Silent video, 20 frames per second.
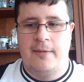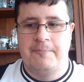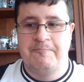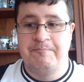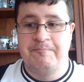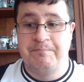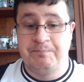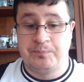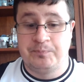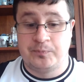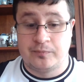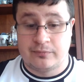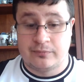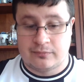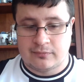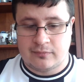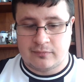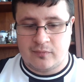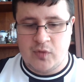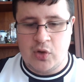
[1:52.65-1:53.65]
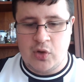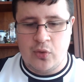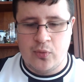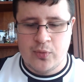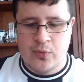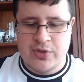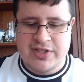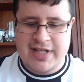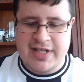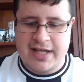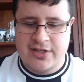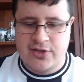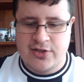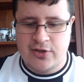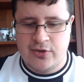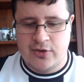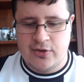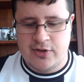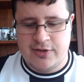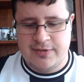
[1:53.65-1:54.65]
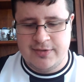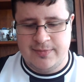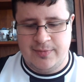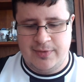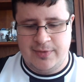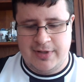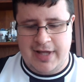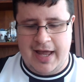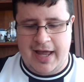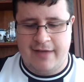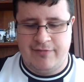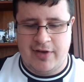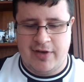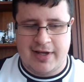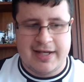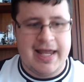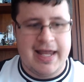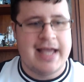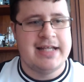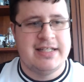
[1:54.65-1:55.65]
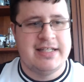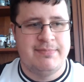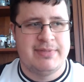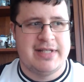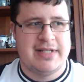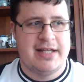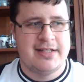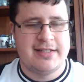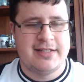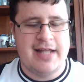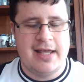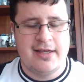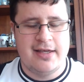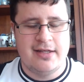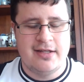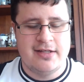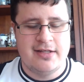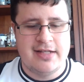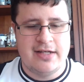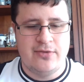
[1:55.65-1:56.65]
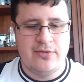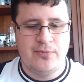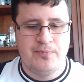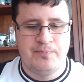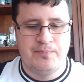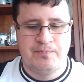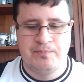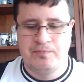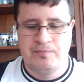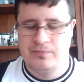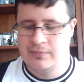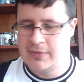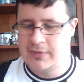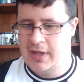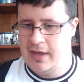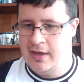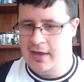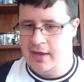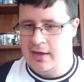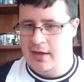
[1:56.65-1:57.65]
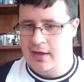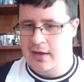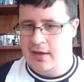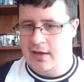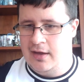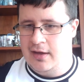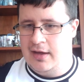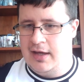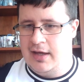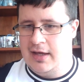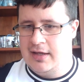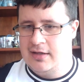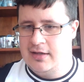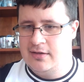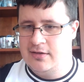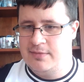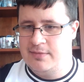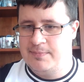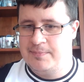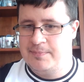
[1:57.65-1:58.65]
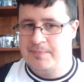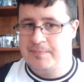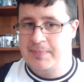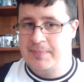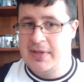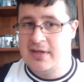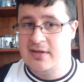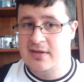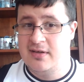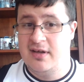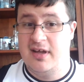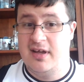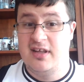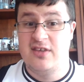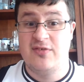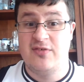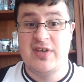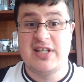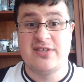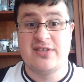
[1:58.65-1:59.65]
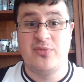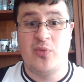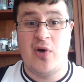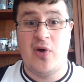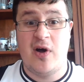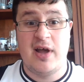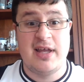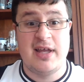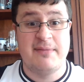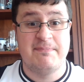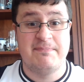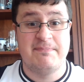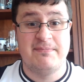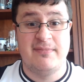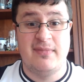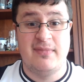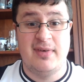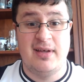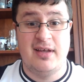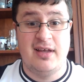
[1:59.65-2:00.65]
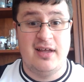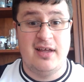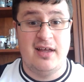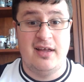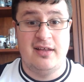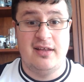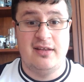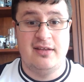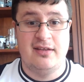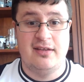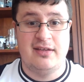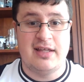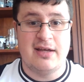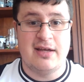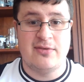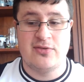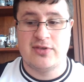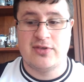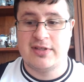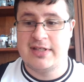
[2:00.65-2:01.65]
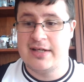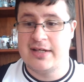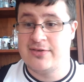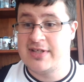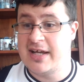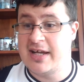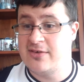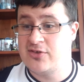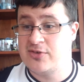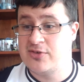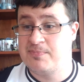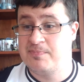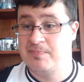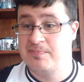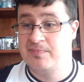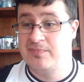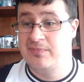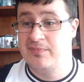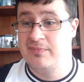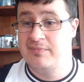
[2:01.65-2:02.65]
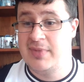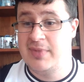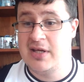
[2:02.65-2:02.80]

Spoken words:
was said to have like an 80% stake in the deal. And the reason why there was doubts,